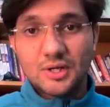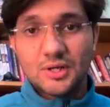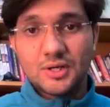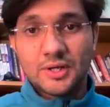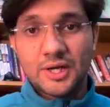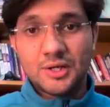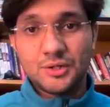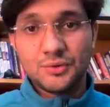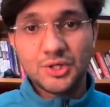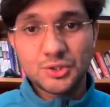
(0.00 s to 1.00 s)
and
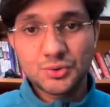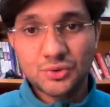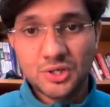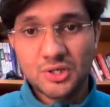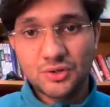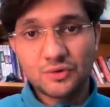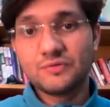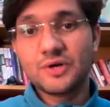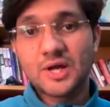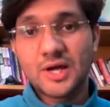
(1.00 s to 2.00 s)
you need to run it
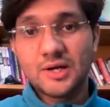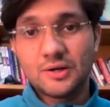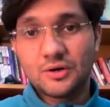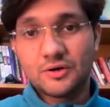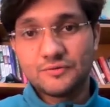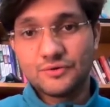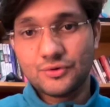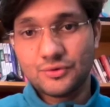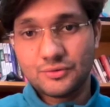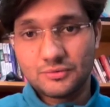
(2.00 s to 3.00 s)
overnight or
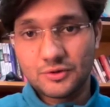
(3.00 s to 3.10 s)
for